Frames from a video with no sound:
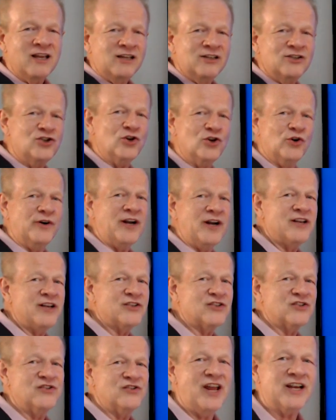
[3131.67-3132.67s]
Join
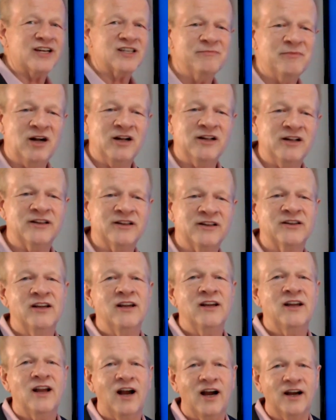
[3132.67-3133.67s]
us next month
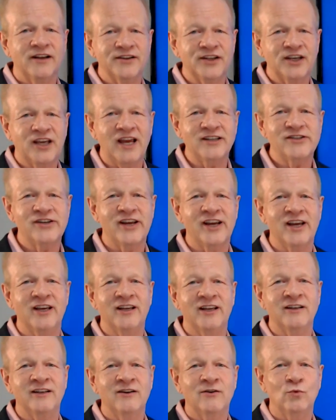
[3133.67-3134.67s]
on the
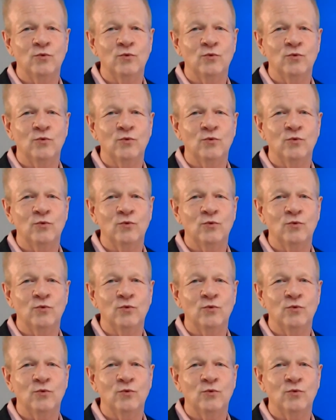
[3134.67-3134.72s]
KTN